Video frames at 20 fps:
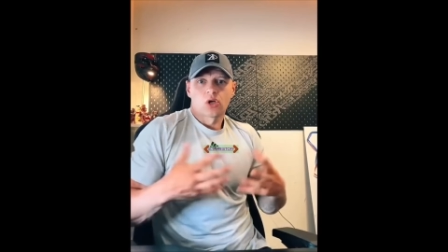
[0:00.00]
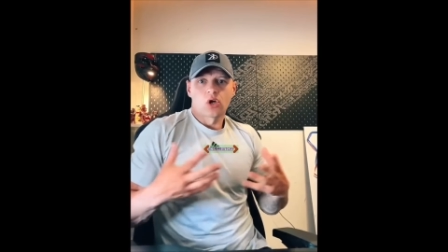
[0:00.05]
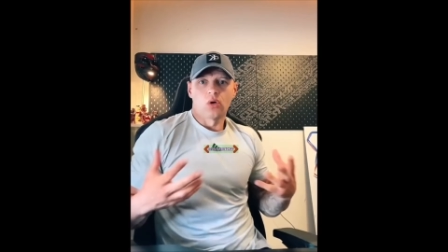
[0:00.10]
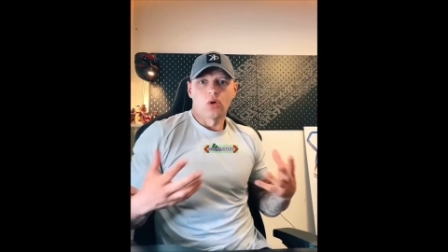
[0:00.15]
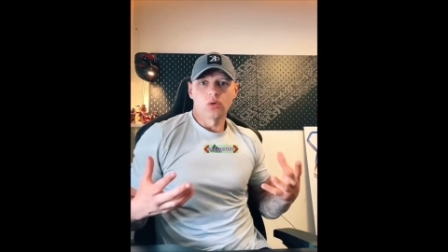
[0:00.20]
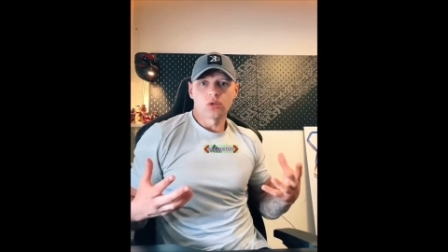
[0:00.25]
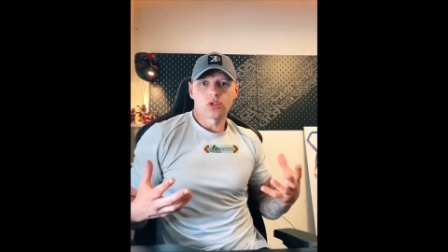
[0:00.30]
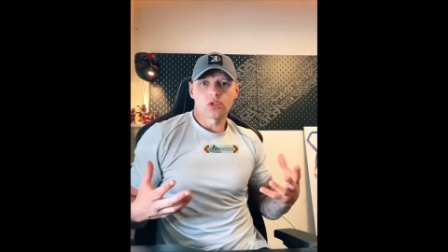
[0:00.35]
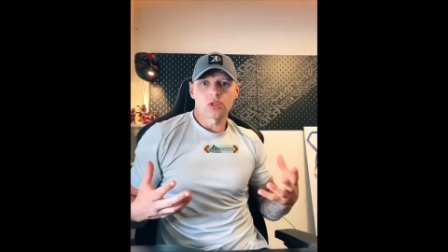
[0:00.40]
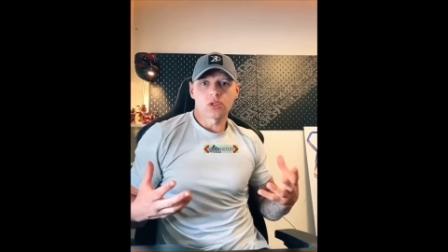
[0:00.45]

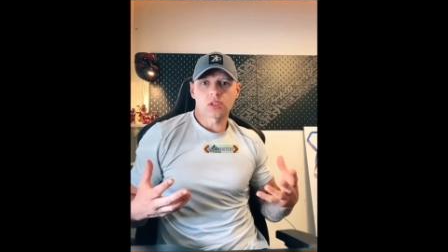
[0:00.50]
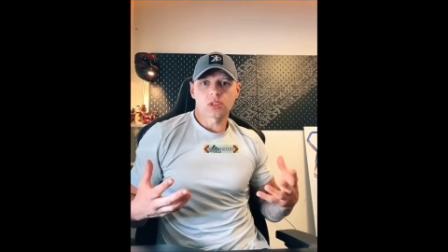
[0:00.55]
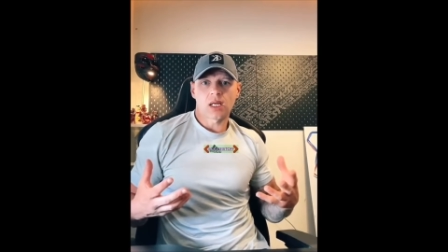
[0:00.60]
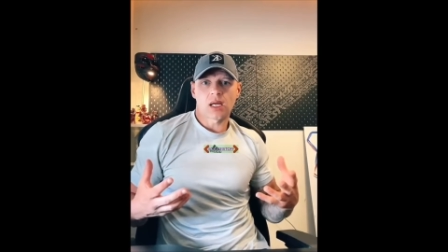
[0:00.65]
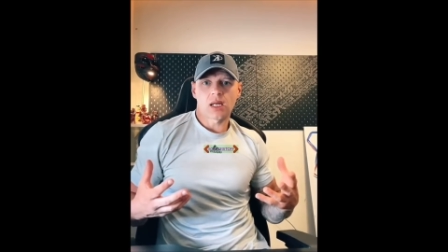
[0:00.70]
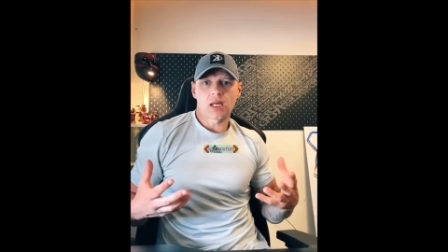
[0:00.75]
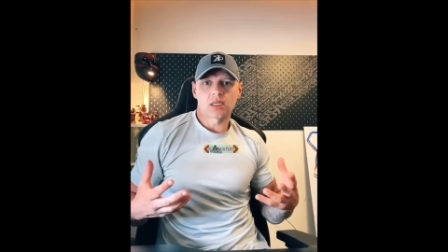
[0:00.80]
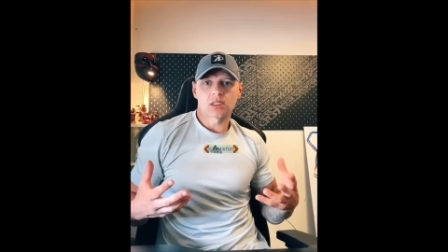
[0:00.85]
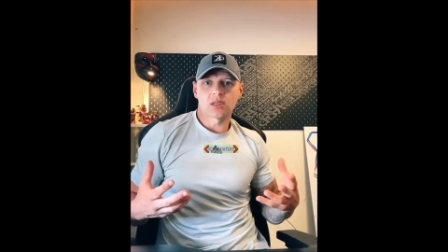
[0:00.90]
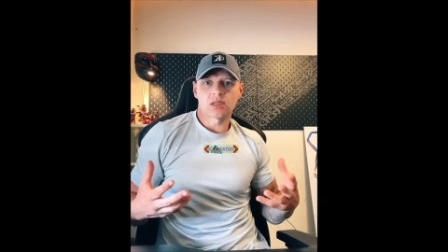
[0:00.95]
culture
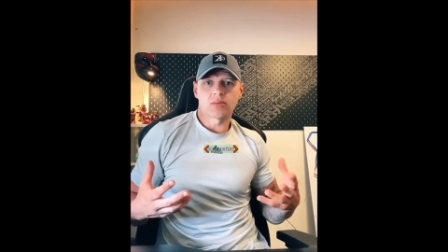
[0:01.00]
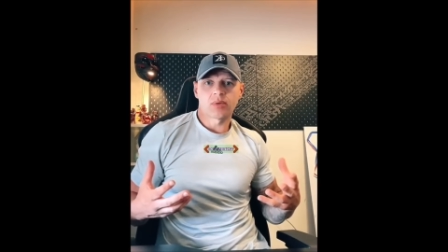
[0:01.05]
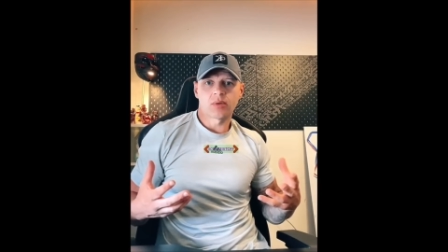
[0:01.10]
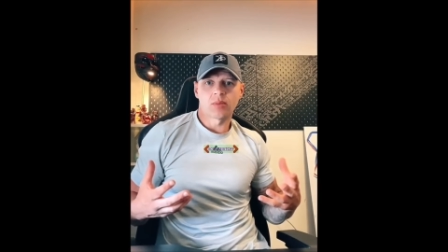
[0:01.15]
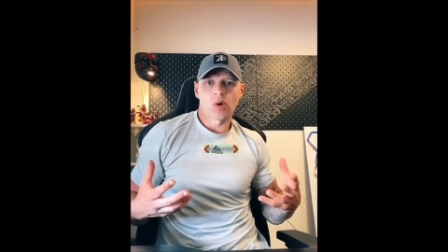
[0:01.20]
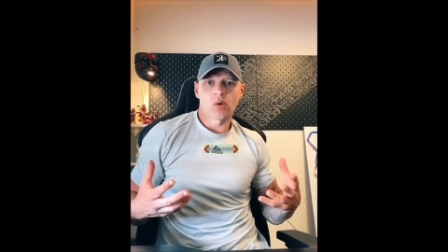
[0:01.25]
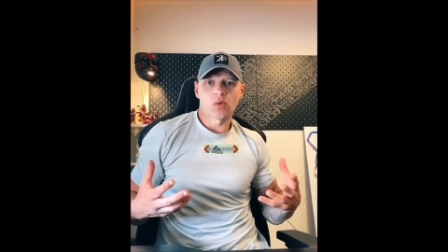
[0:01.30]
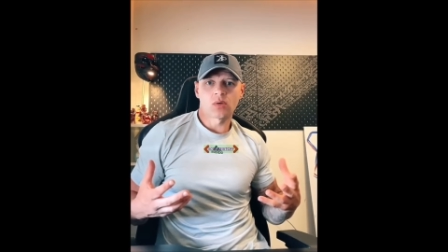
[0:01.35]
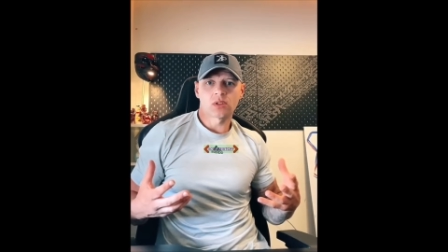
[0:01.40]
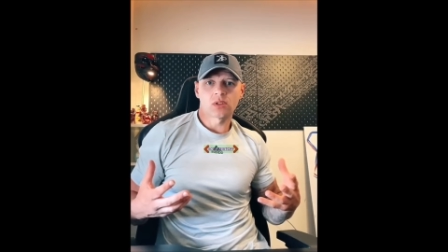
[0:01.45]
starting to
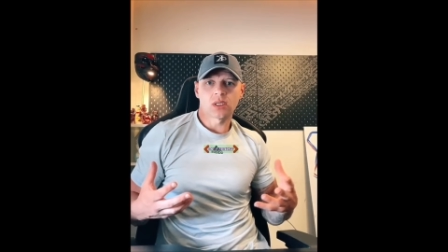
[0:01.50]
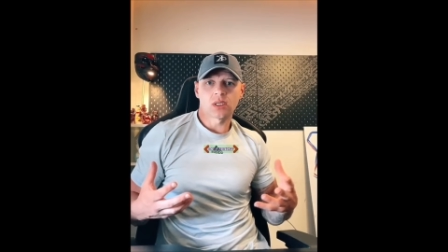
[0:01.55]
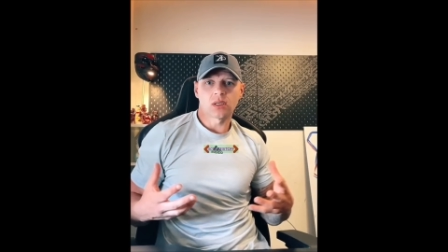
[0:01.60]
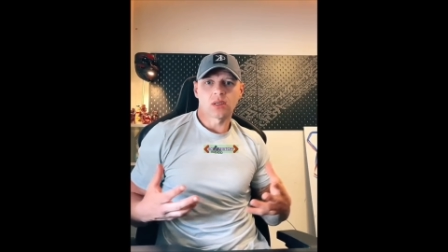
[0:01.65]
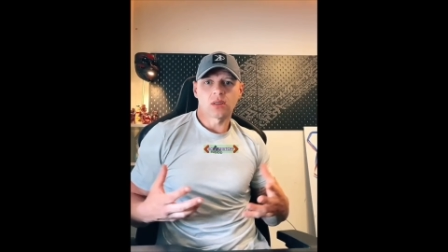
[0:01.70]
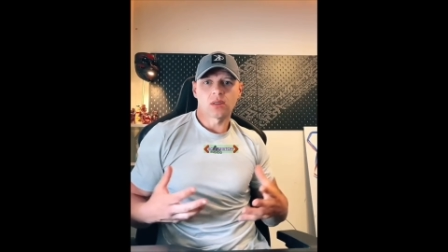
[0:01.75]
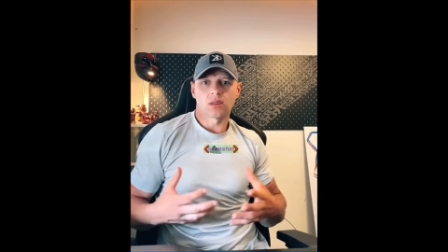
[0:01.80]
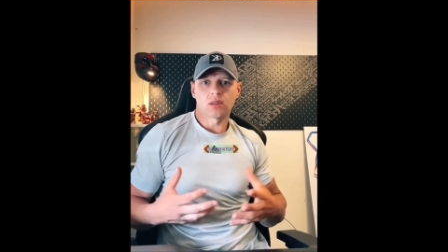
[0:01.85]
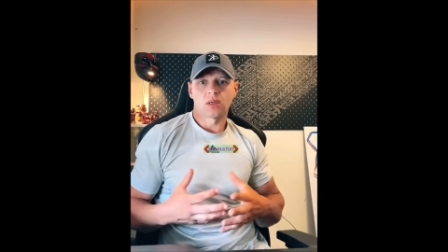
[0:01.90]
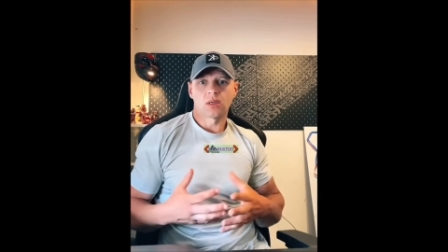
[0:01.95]
promote
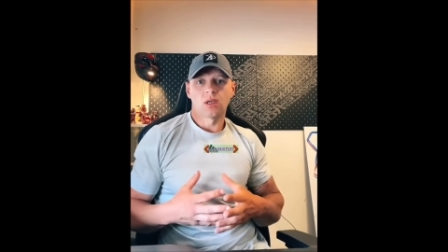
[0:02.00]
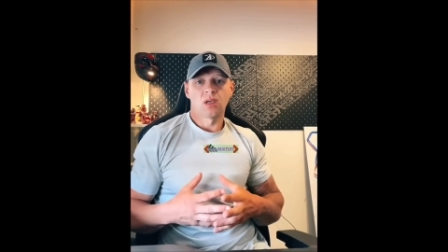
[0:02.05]
it,